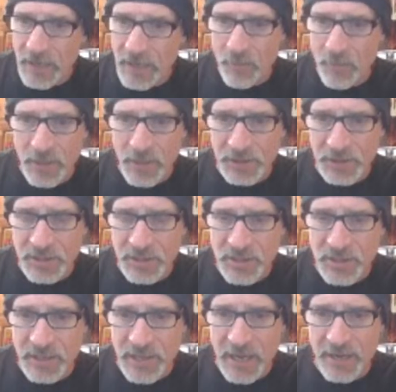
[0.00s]
And we'll get this
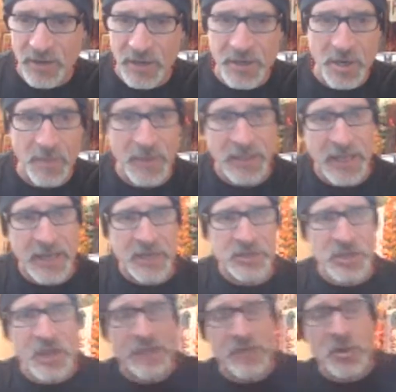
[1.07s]
gate on here. But like I
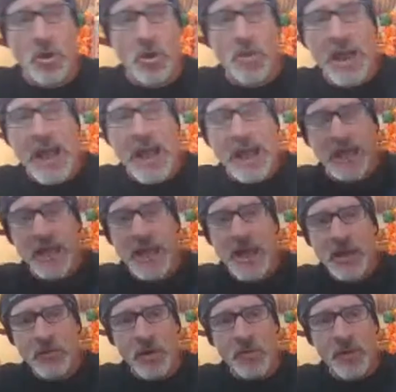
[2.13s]
say, if you go back
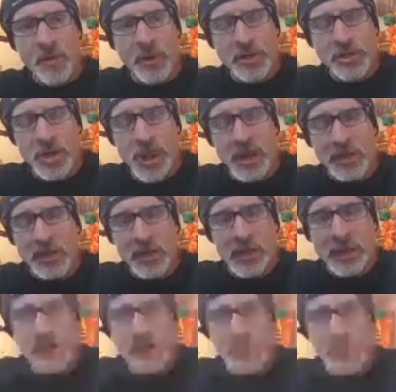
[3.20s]
when we were talking
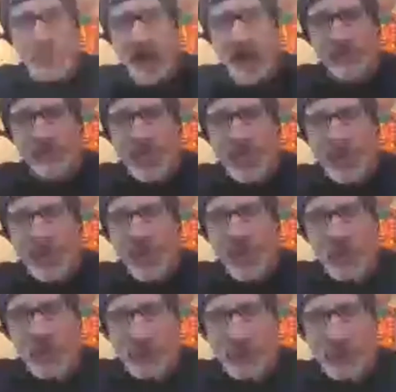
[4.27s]
on this live gate,
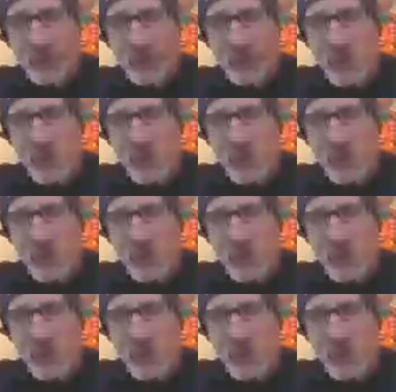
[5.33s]
you're in